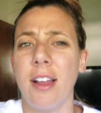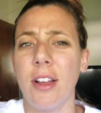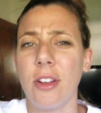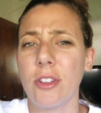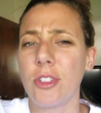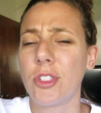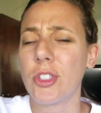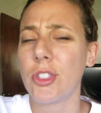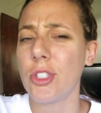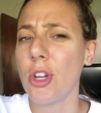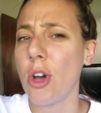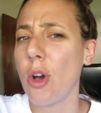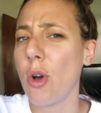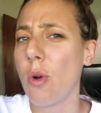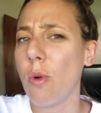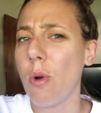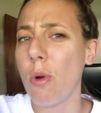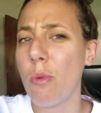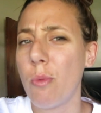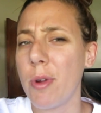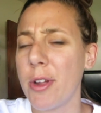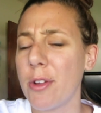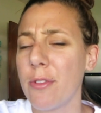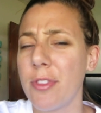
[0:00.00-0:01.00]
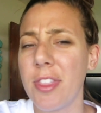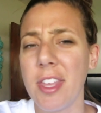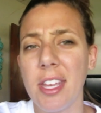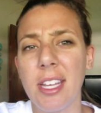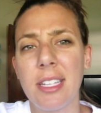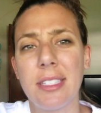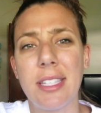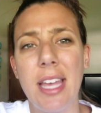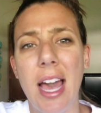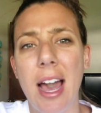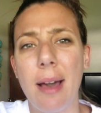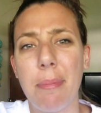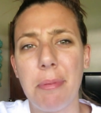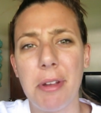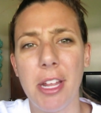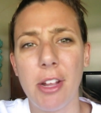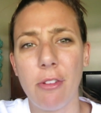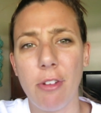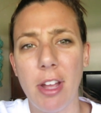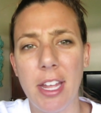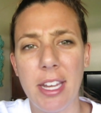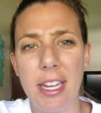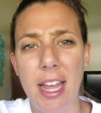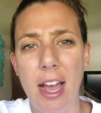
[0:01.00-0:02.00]
so a weird thing is happening
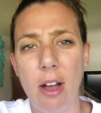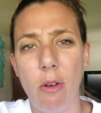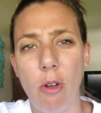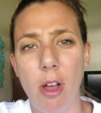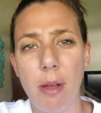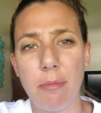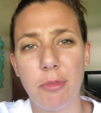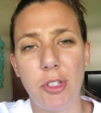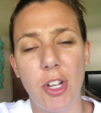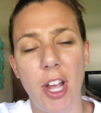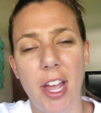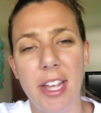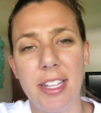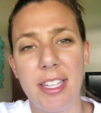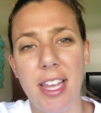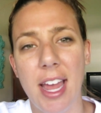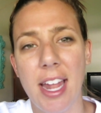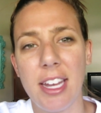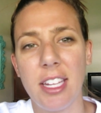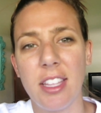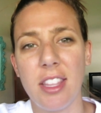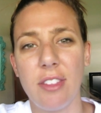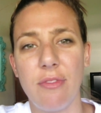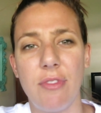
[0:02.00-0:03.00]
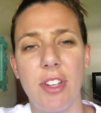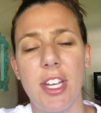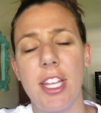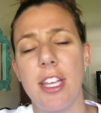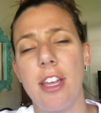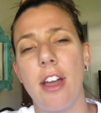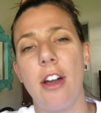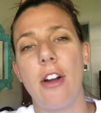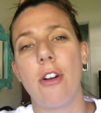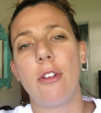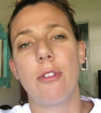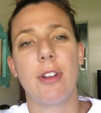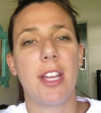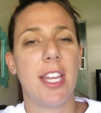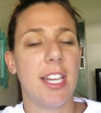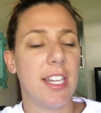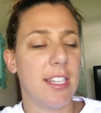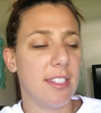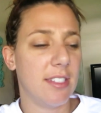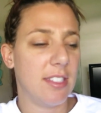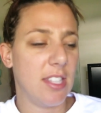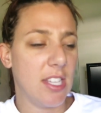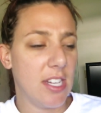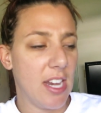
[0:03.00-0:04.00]
right now while I'm trying to edit the video. It
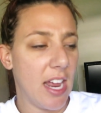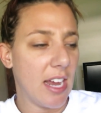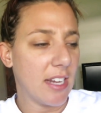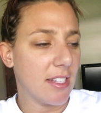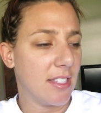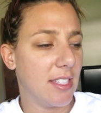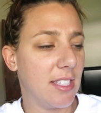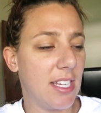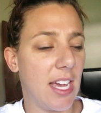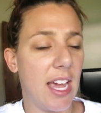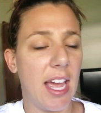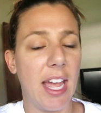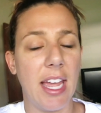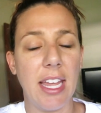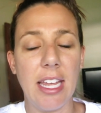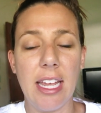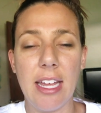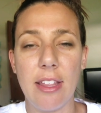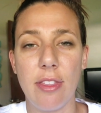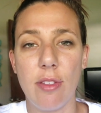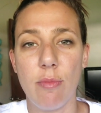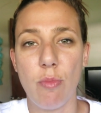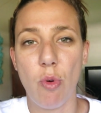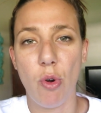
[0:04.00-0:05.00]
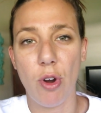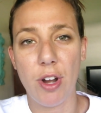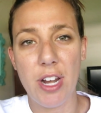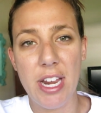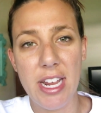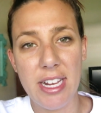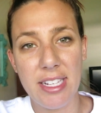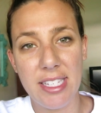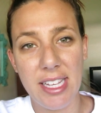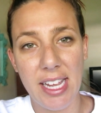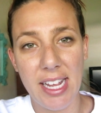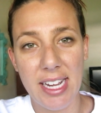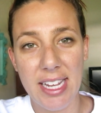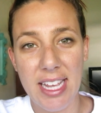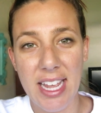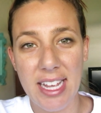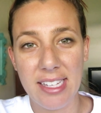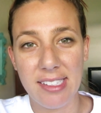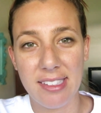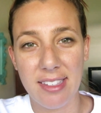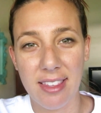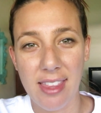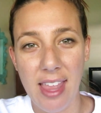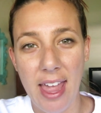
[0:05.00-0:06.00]
is the next day in the morning. Danny
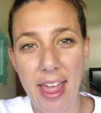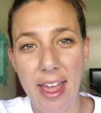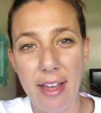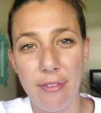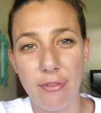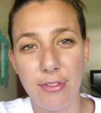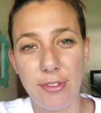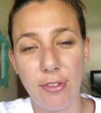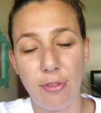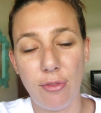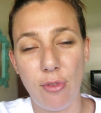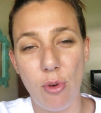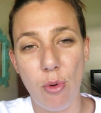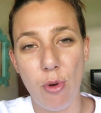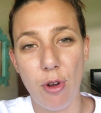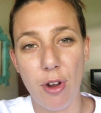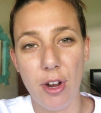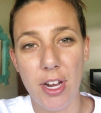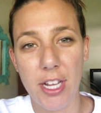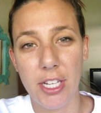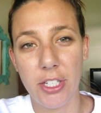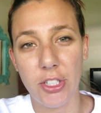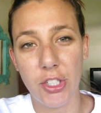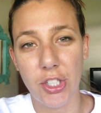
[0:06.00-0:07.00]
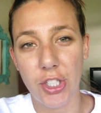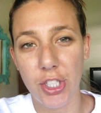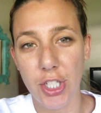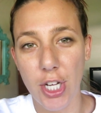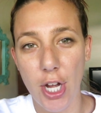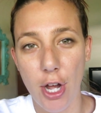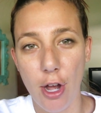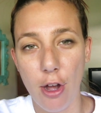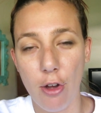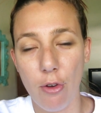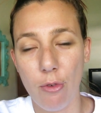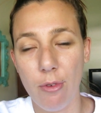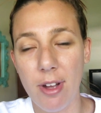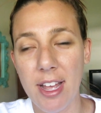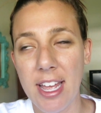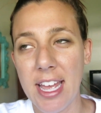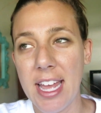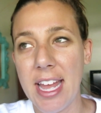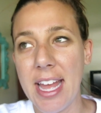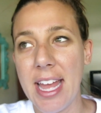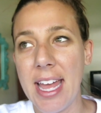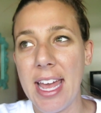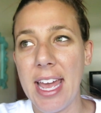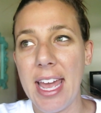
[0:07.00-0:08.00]
has left for his show,
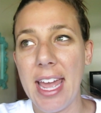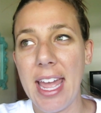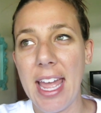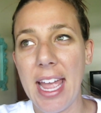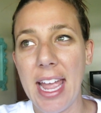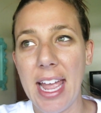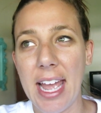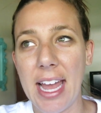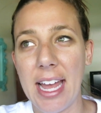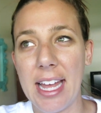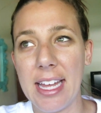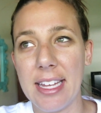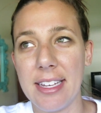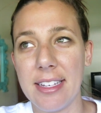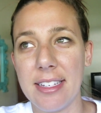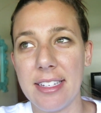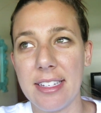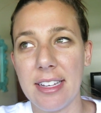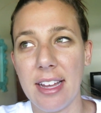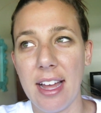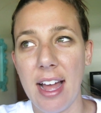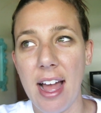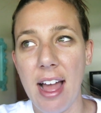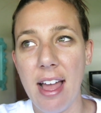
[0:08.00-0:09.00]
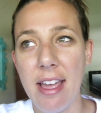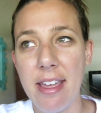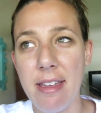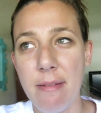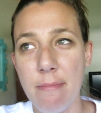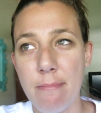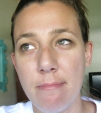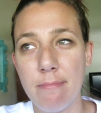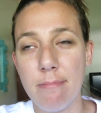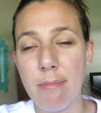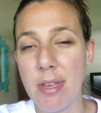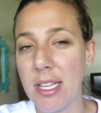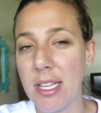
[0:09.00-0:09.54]
and I am